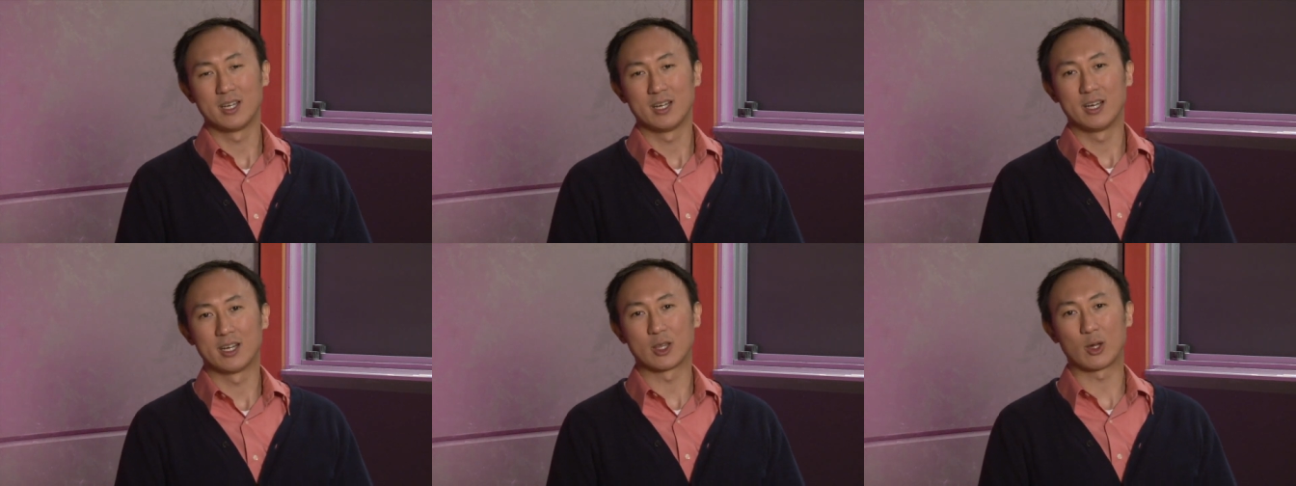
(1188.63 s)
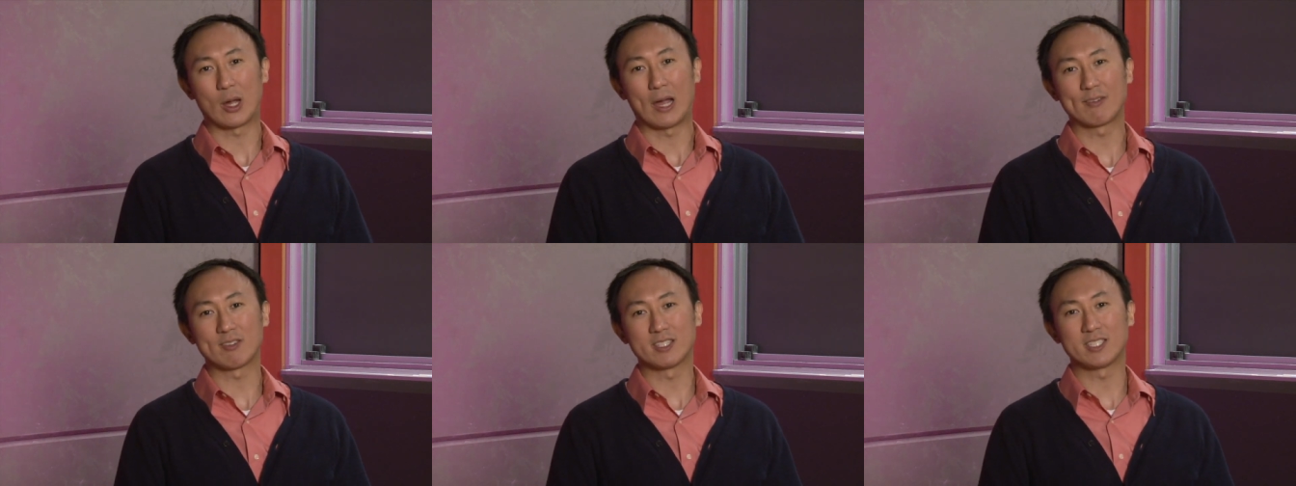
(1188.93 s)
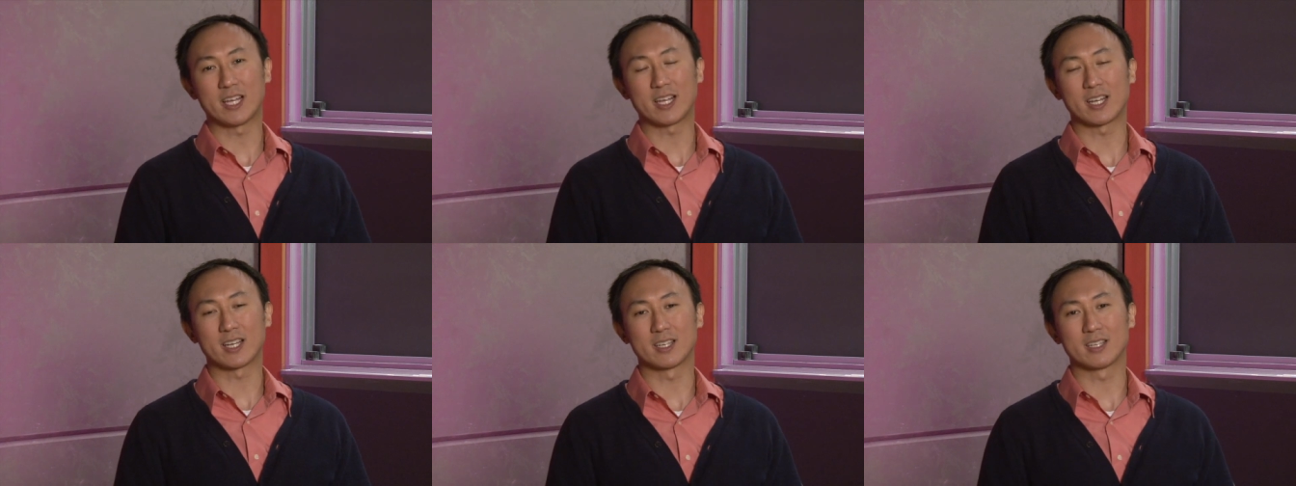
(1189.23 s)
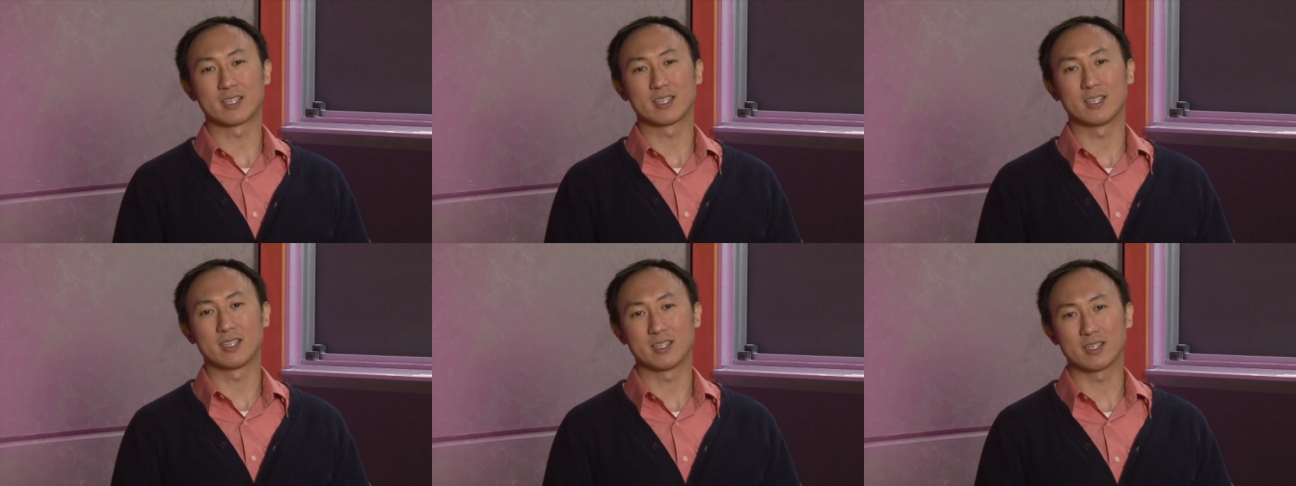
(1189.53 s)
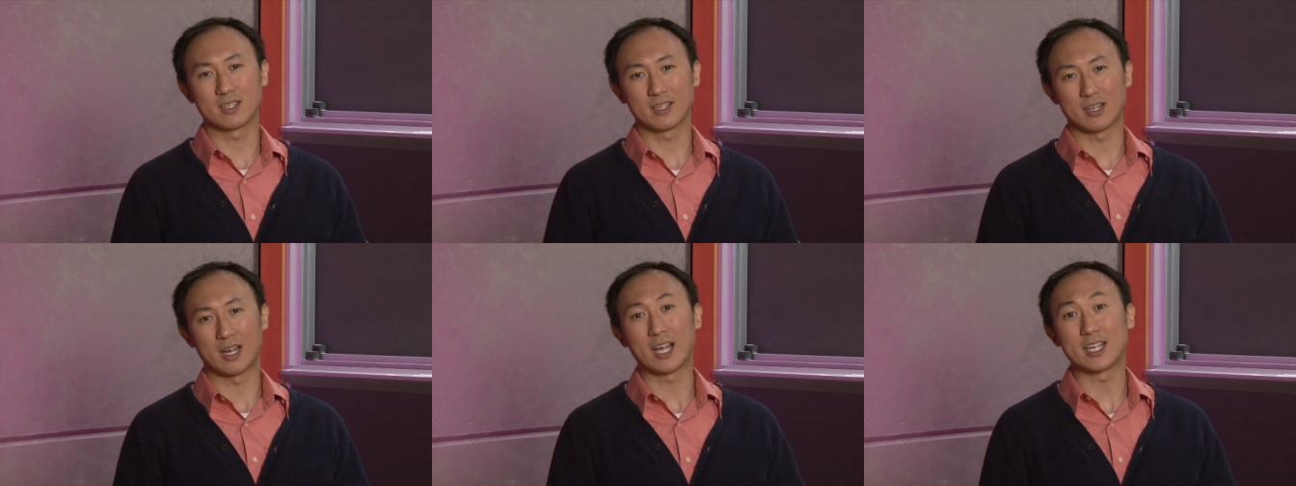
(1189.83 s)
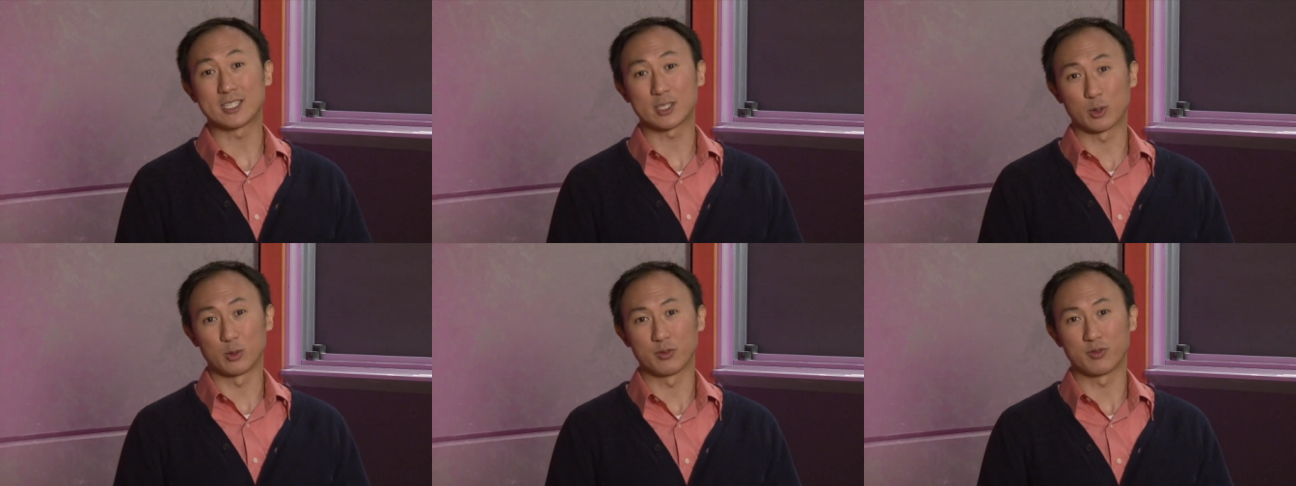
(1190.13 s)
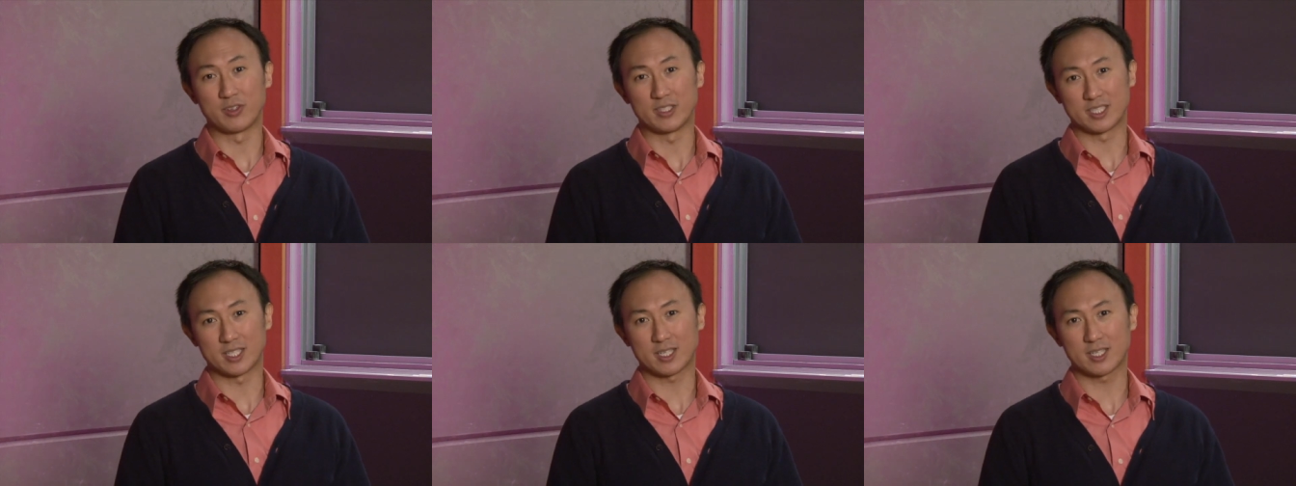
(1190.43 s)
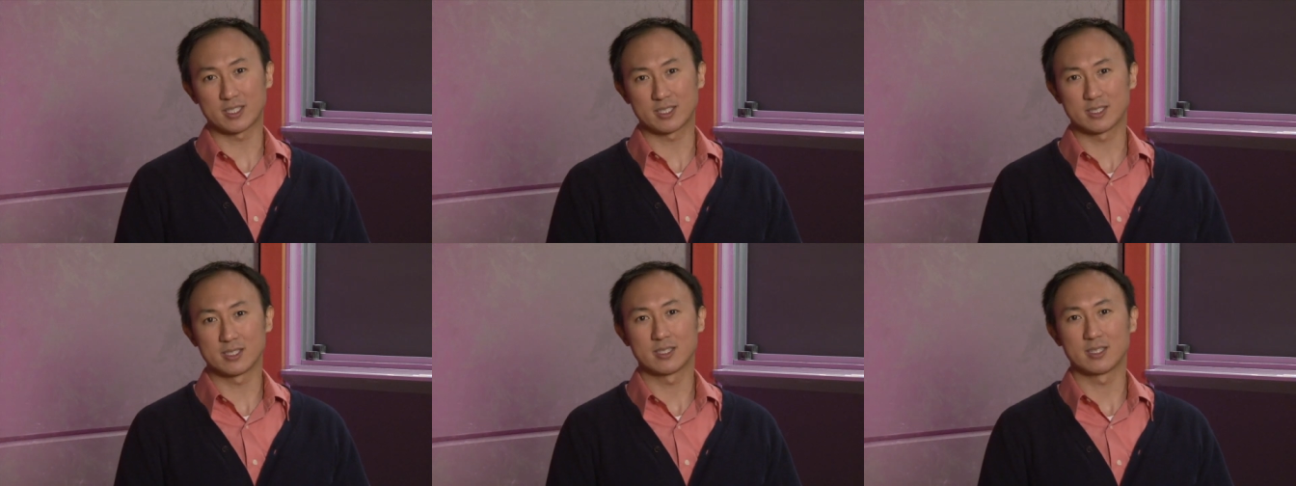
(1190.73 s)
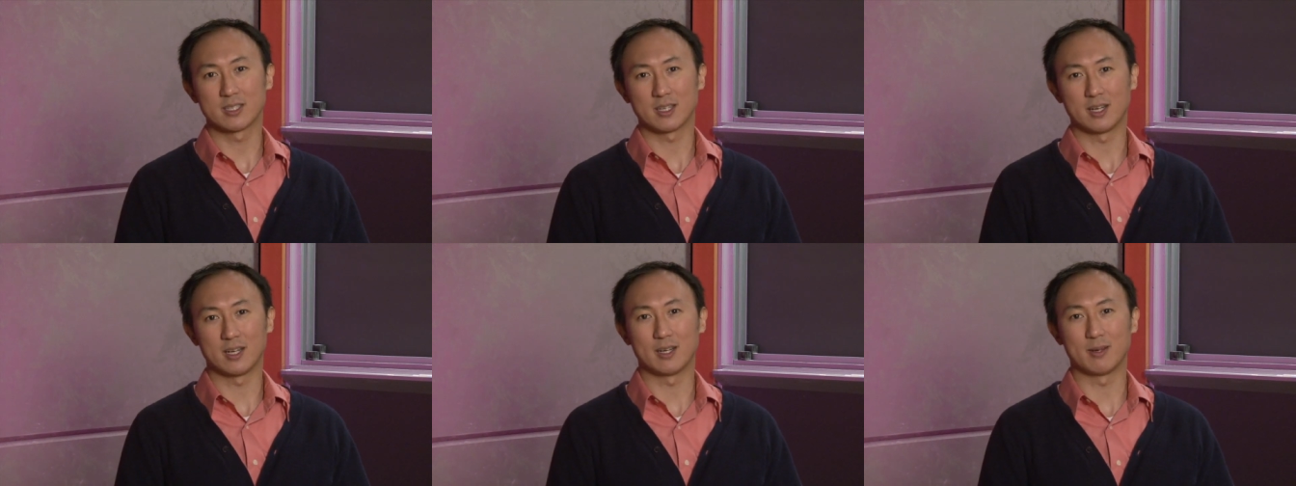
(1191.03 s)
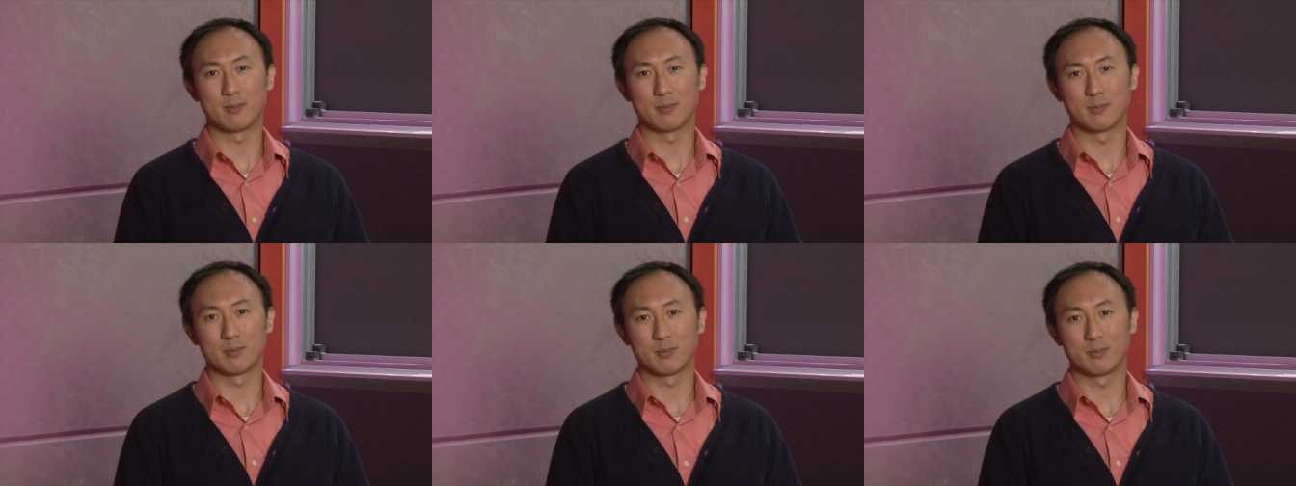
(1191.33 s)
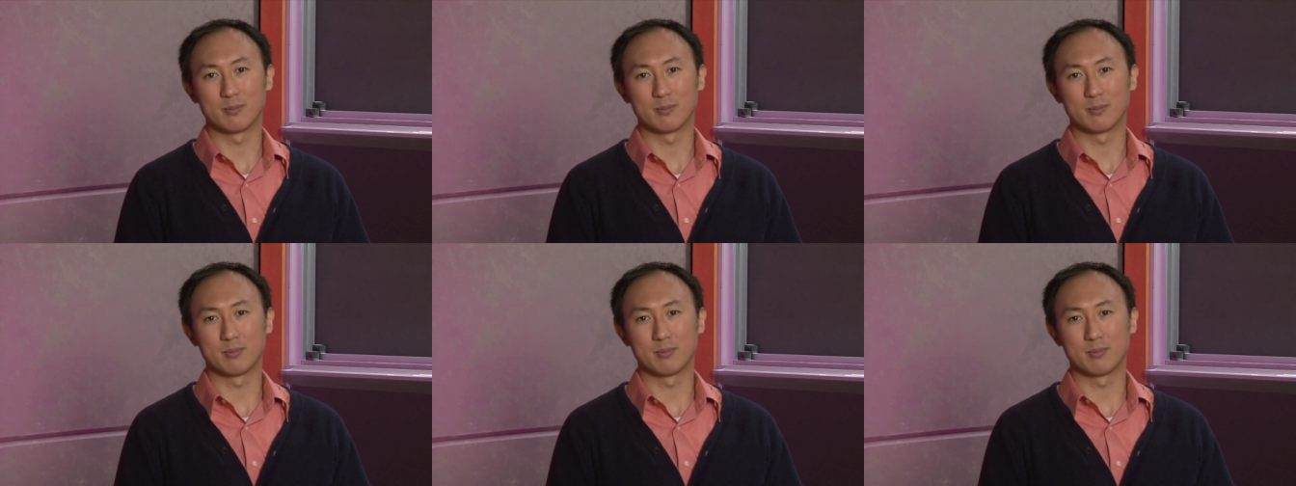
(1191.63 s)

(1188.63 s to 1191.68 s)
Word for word: they'll have to take in high school physics, um,